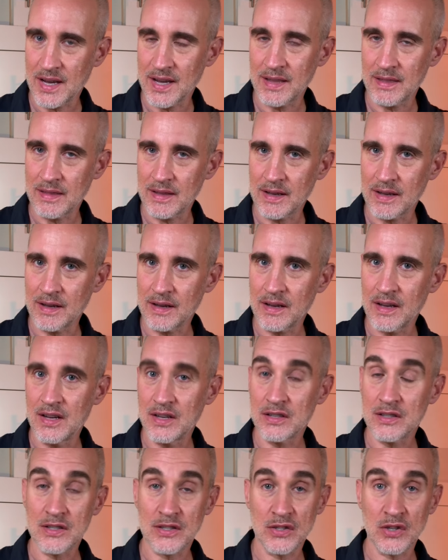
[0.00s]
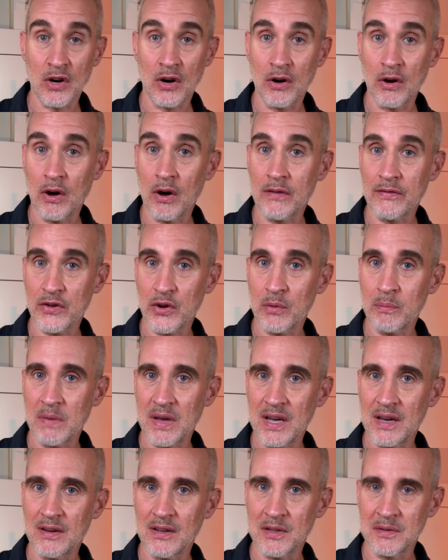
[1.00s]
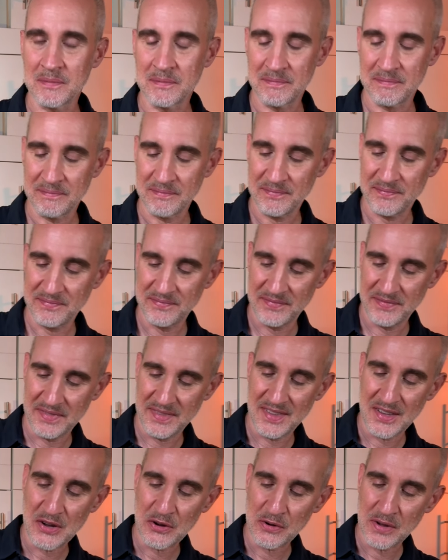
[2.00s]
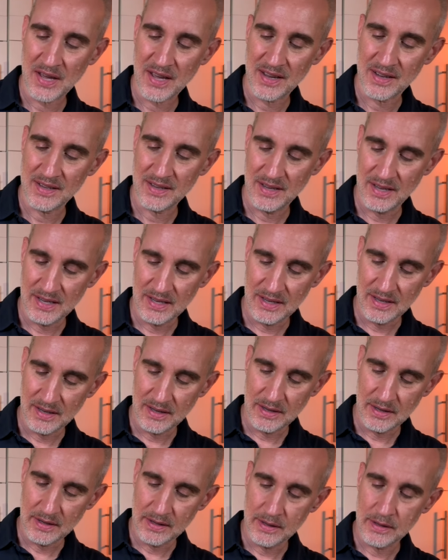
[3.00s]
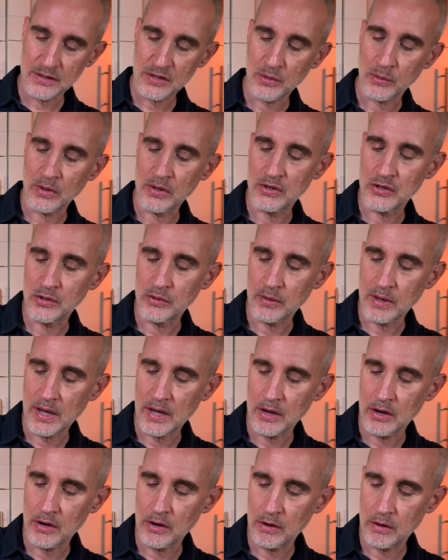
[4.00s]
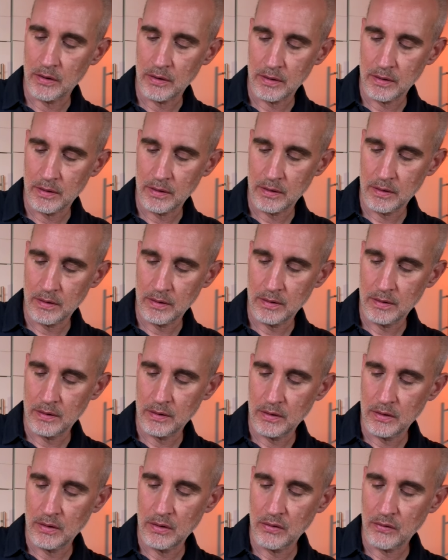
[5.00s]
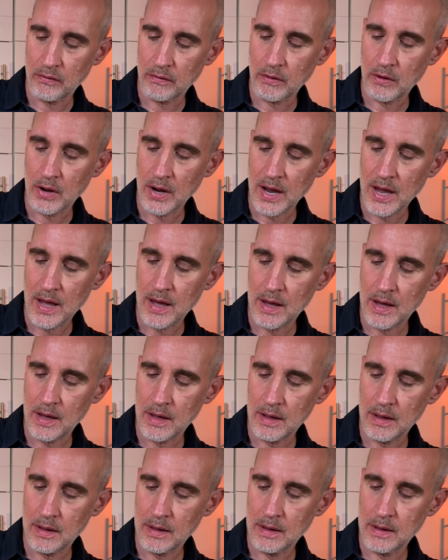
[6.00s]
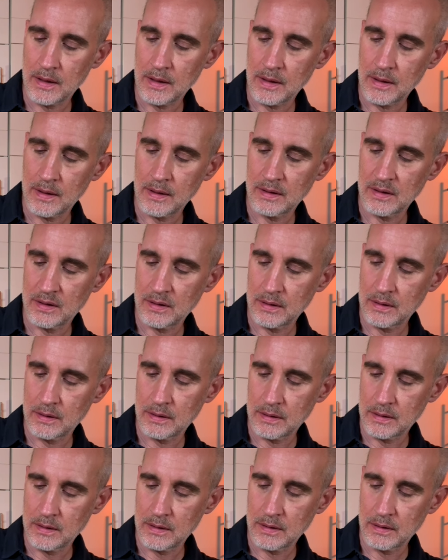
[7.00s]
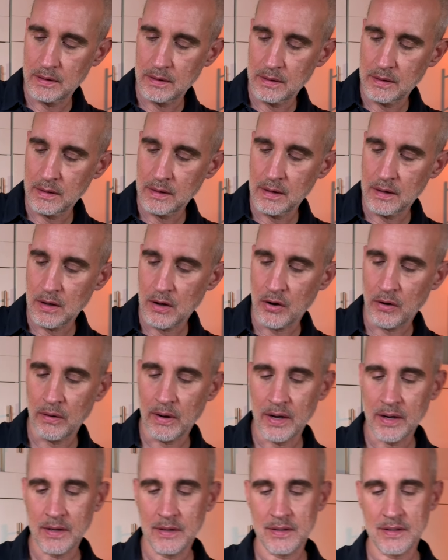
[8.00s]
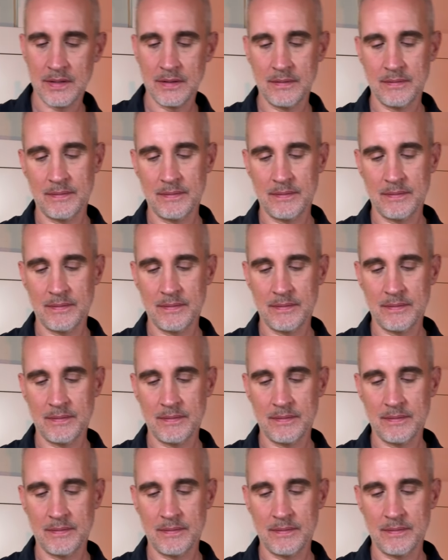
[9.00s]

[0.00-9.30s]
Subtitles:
I think, to start off your meal. Okay, so we're going to do Cure Royale. All right.